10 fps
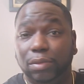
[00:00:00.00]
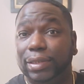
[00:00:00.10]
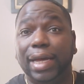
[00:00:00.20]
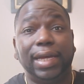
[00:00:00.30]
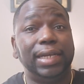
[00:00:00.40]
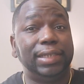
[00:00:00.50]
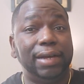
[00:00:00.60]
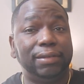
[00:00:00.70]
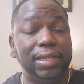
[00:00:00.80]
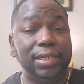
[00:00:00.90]
decades
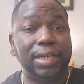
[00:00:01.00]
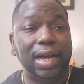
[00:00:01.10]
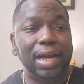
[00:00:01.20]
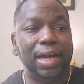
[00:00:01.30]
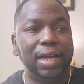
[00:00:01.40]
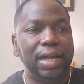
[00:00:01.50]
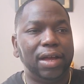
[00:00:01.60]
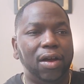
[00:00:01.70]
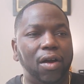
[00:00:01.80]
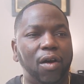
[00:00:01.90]
after he died,
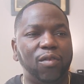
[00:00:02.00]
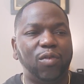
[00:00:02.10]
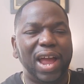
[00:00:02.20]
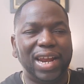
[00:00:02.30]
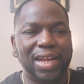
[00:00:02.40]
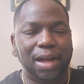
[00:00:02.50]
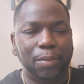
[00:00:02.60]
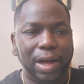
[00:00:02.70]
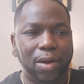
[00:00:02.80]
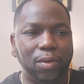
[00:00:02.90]
are writing
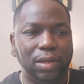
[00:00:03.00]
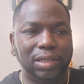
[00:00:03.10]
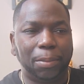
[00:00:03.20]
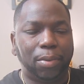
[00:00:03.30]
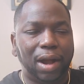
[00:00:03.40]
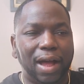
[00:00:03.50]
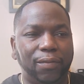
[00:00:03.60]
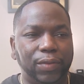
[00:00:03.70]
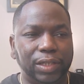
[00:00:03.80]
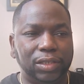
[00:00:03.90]
about the
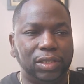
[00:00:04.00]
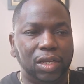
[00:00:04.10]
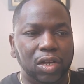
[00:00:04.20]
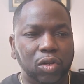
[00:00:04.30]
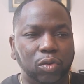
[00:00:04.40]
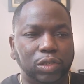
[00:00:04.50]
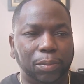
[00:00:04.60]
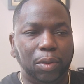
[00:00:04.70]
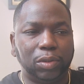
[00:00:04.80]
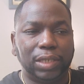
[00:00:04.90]
prophets who
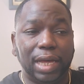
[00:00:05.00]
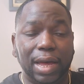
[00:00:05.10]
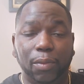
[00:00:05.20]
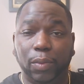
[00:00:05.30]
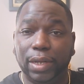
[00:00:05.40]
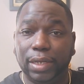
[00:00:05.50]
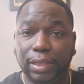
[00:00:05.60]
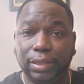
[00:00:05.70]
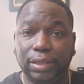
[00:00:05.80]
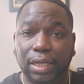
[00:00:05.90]
supposed to have
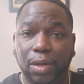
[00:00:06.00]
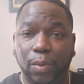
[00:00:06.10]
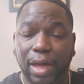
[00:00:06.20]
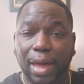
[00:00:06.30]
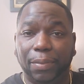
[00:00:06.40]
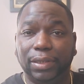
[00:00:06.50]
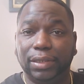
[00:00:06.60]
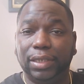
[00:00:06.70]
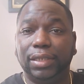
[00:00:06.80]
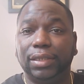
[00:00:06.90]
witnessed what happened to
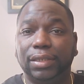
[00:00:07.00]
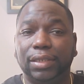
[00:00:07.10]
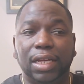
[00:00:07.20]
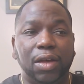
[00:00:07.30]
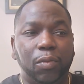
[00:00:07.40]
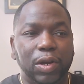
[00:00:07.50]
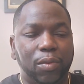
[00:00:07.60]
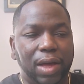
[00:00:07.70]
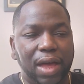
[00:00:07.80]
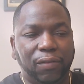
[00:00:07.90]
Jesus. We
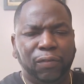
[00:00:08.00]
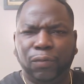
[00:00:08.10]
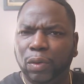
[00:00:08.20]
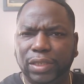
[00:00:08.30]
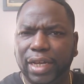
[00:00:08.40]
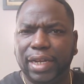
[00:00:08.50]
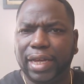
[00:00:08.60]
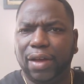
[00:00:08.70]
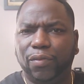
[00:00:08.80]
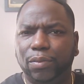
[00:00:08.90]
don't have a firsthand
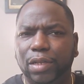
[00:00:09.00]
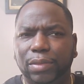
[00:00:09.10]
account from